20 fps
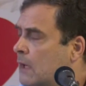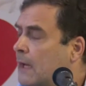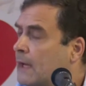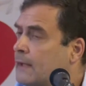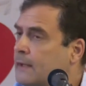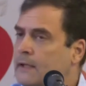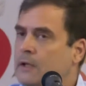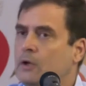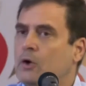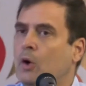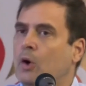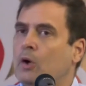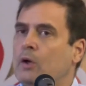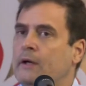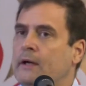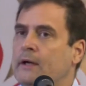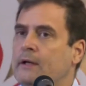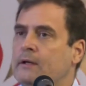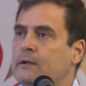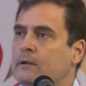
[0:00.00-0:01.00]
And he
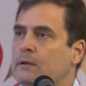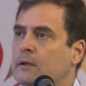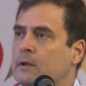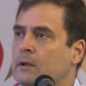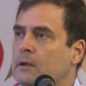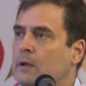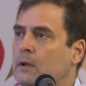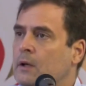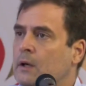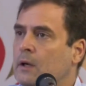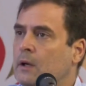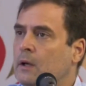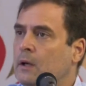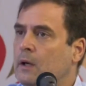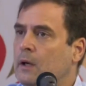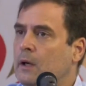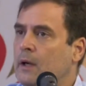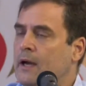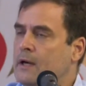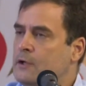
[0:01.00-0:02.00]
called it
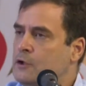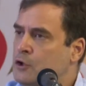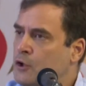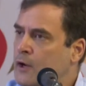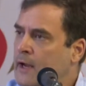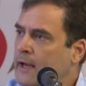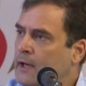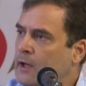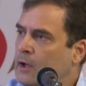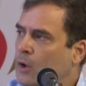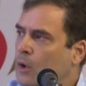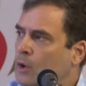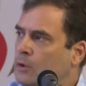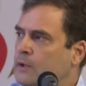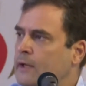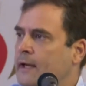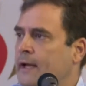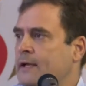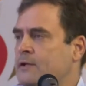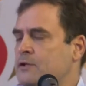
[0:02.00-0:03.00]
a drain on
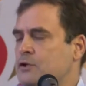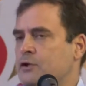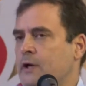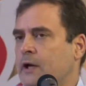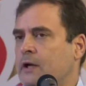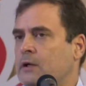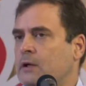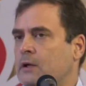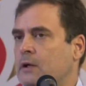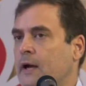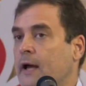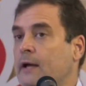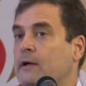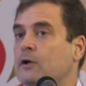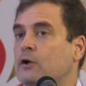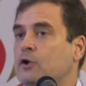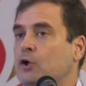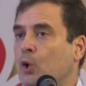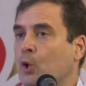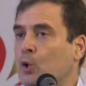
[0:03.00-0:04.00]
the exchequer and
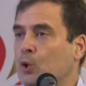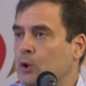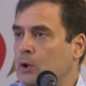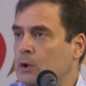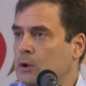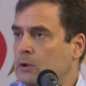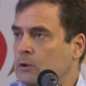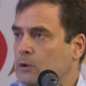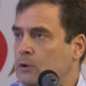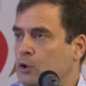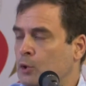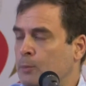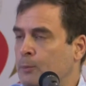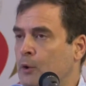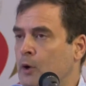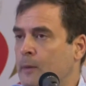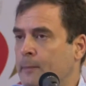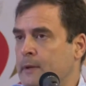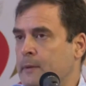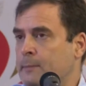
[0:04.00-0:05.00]
a dole to
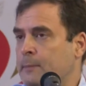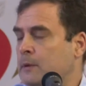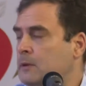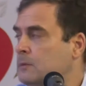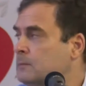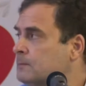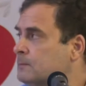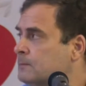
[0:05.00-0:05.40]
poor people.